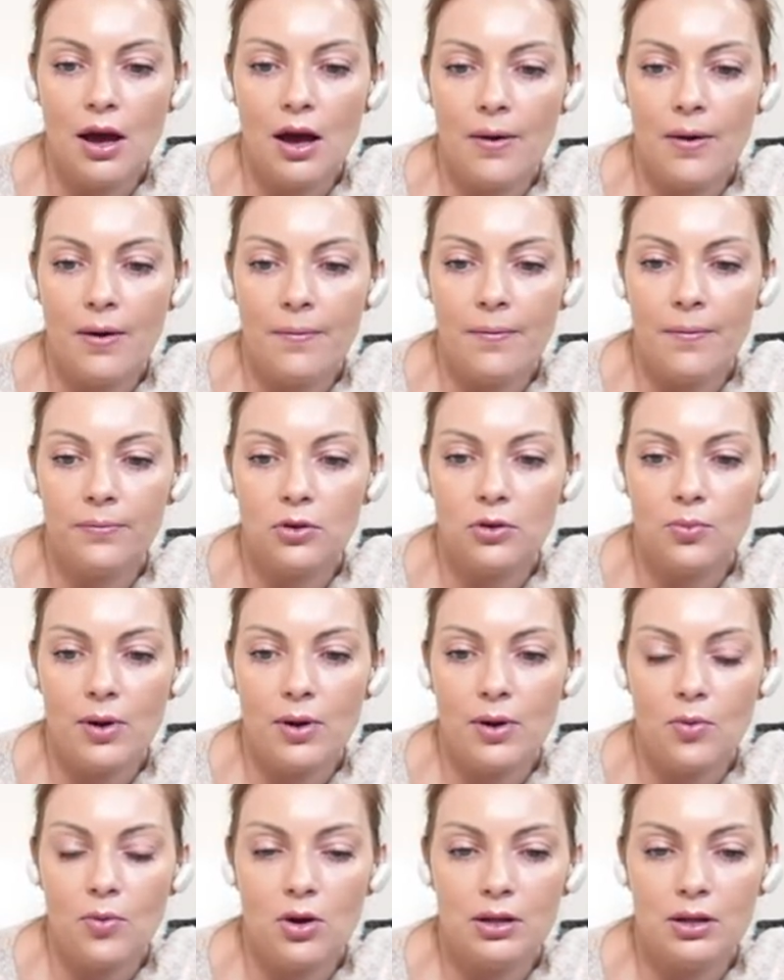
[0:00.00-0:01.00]
Um, you
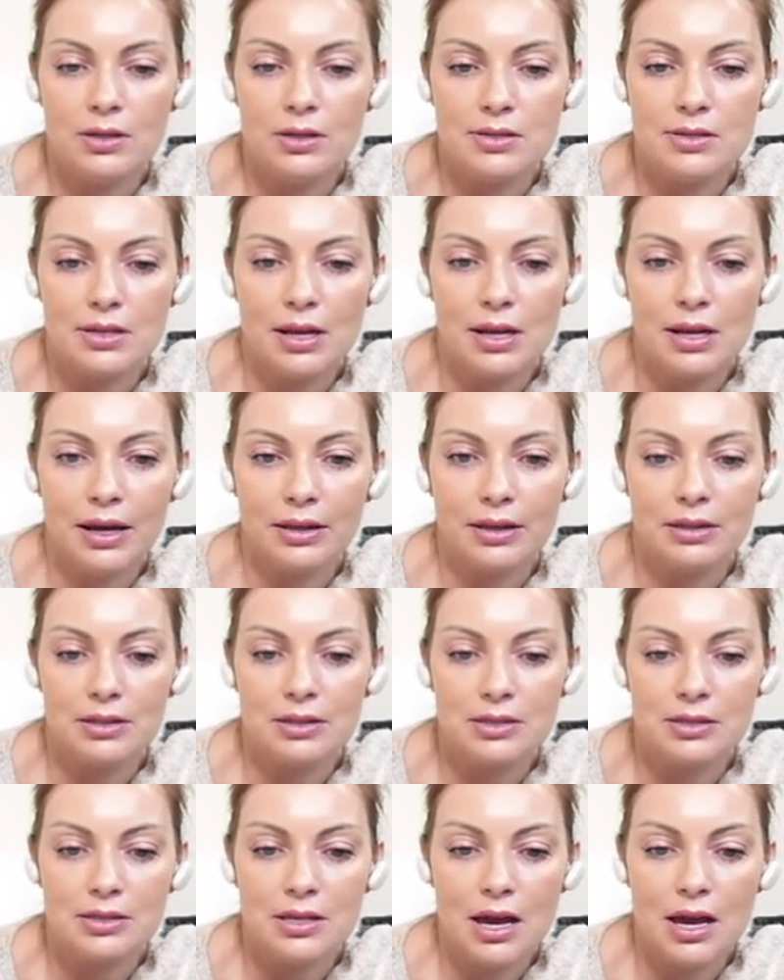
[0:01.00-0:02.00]
might want to select
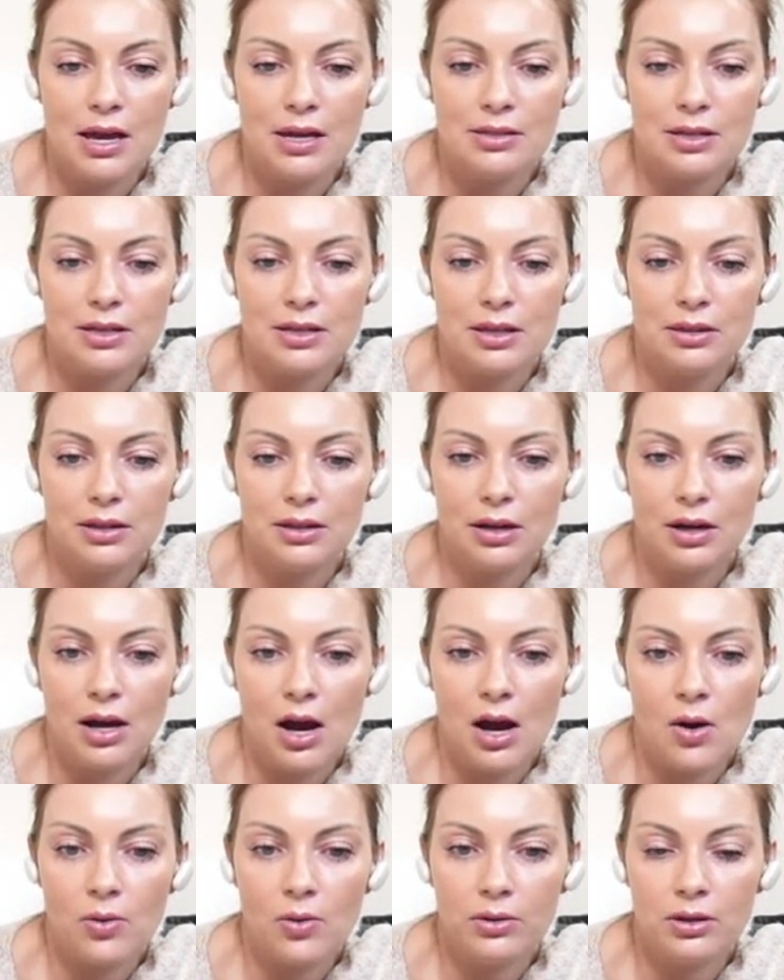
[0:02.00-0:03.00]
the size and the
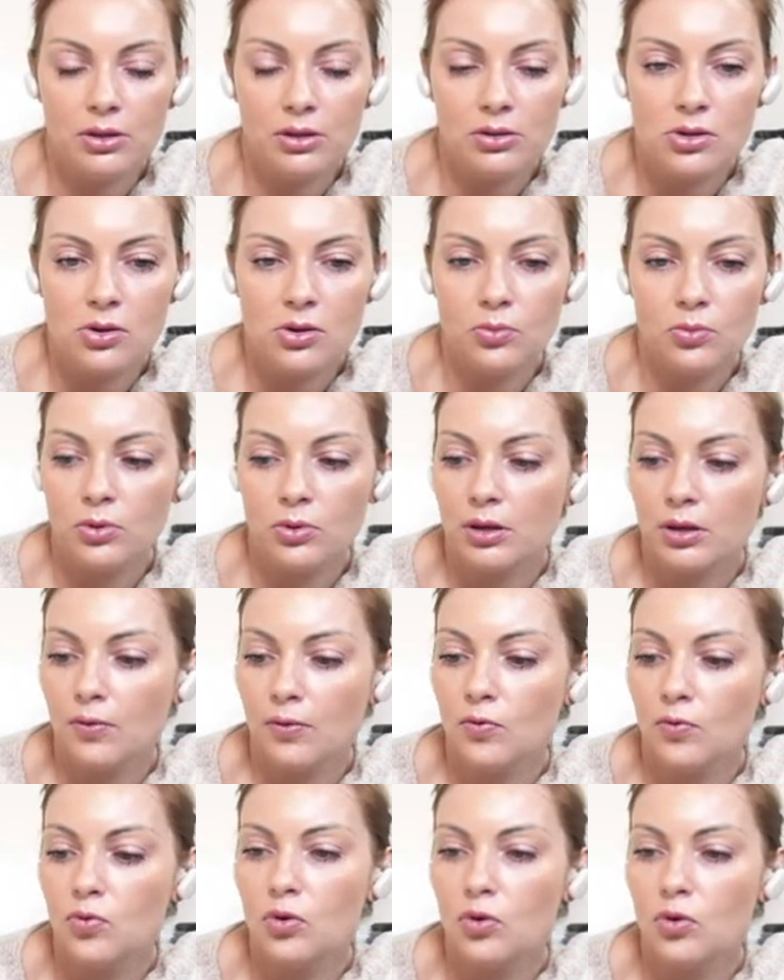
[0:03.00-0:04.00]
color that you're
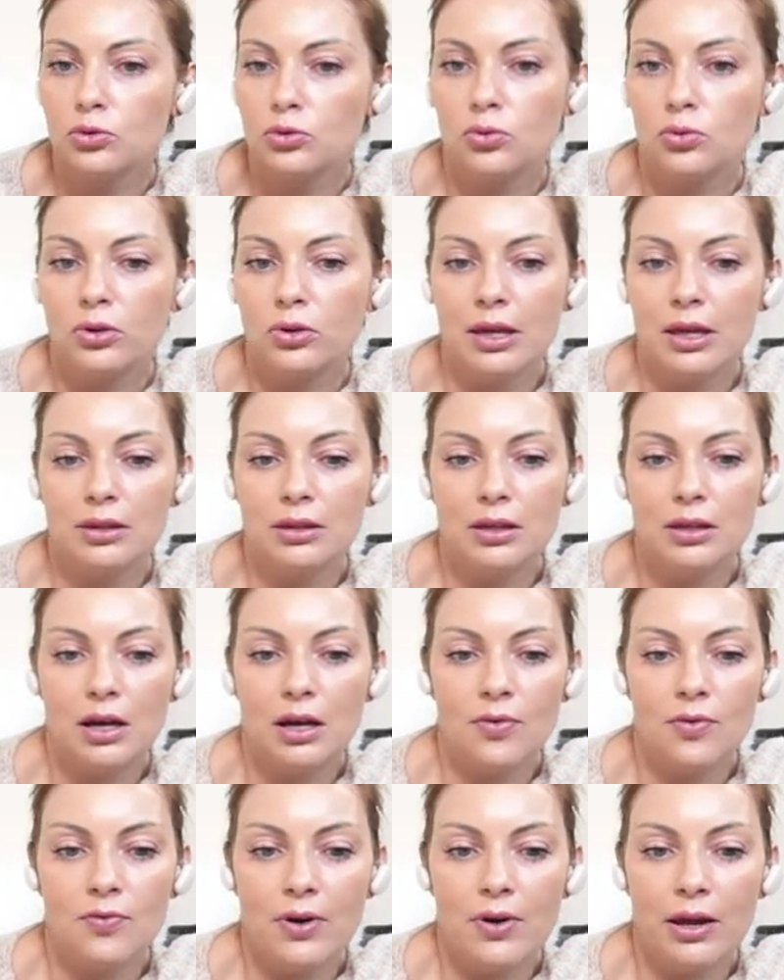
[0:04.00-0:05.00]
looking for to get
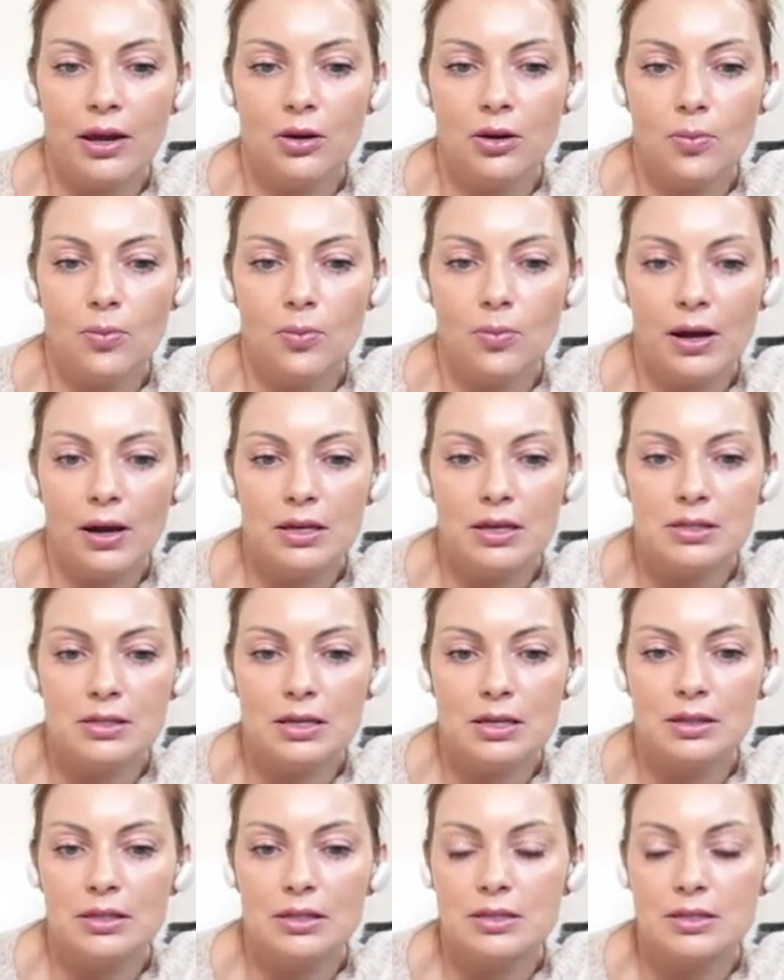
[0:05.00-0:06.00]
the final
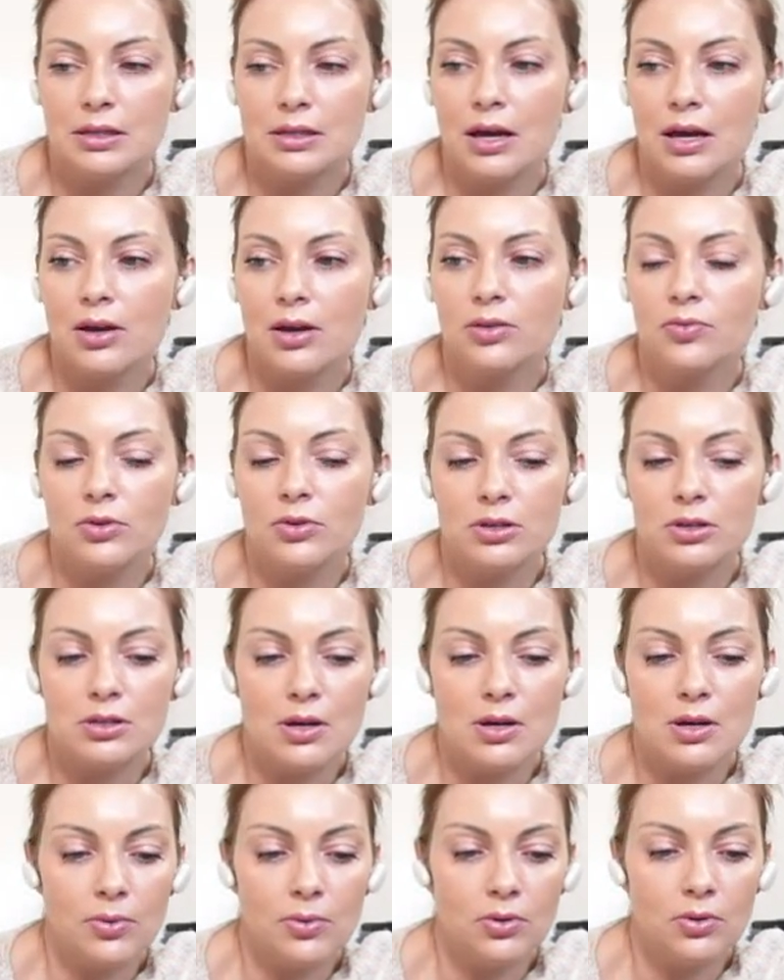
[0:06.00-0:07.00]
price and discount. For
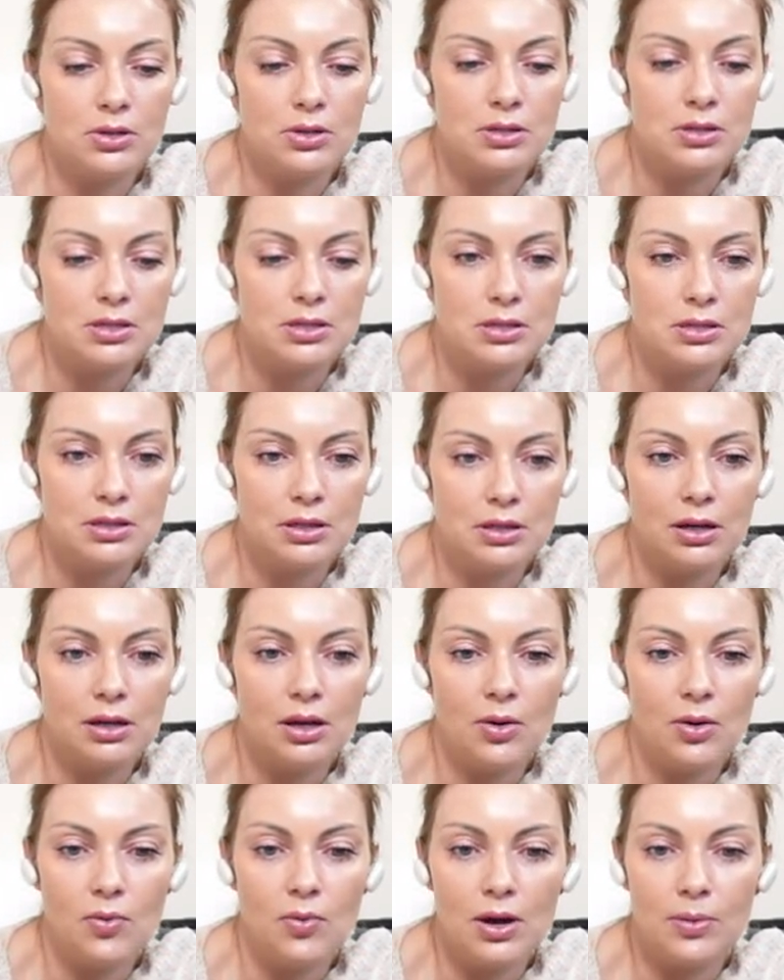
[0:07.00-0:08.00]
example, this is
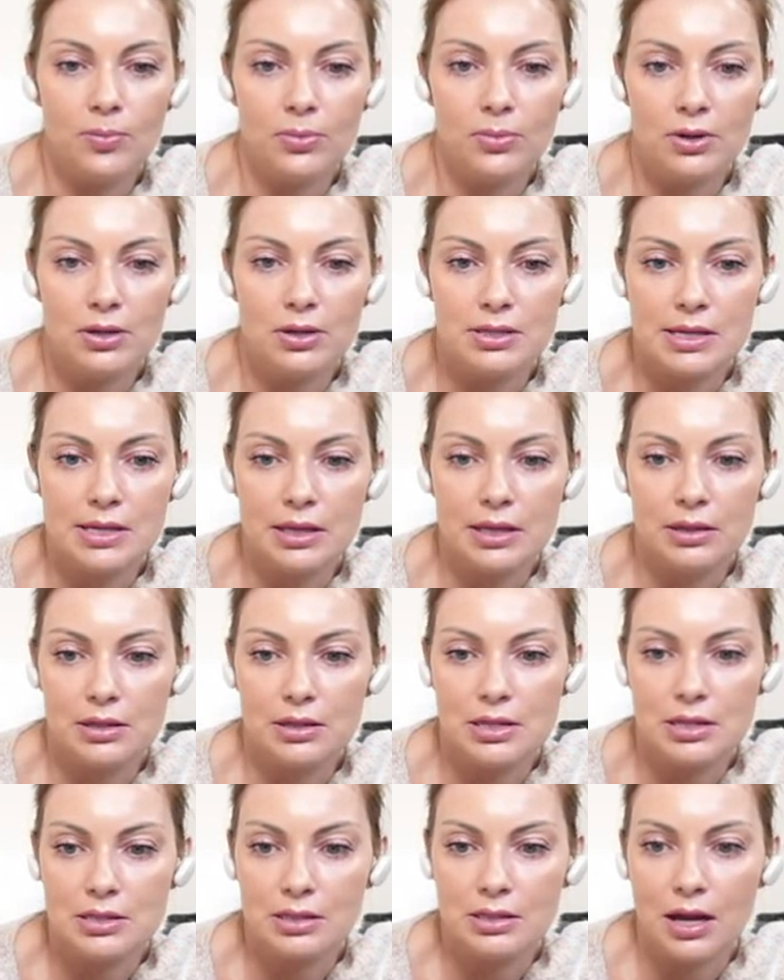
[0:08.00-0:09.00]
31%
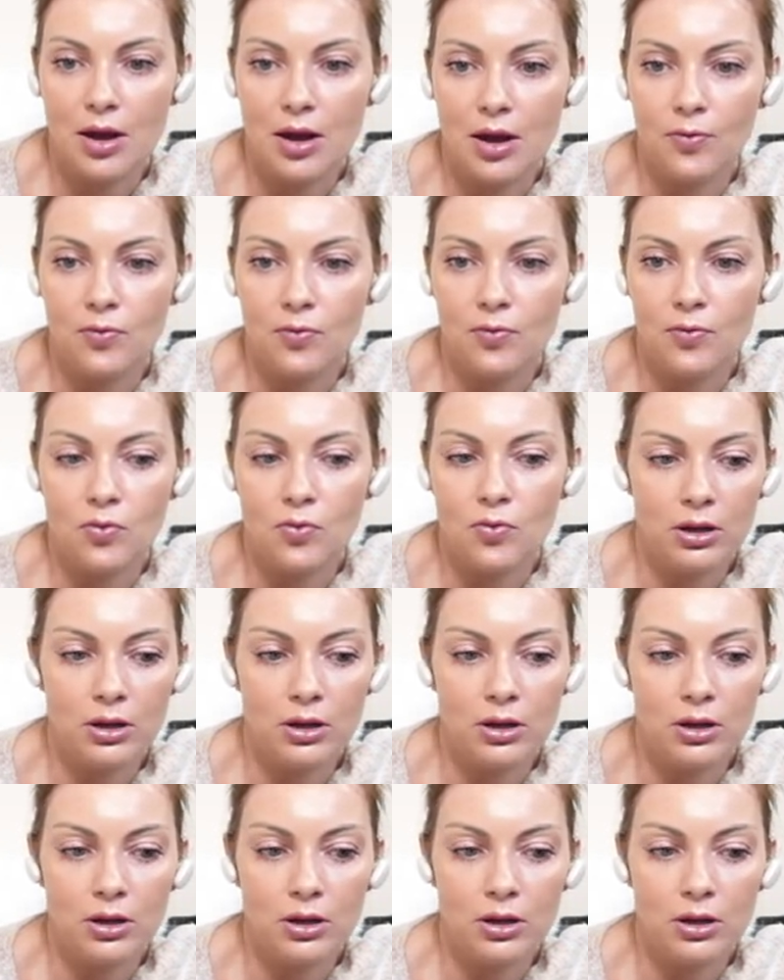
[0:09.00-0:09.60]
discount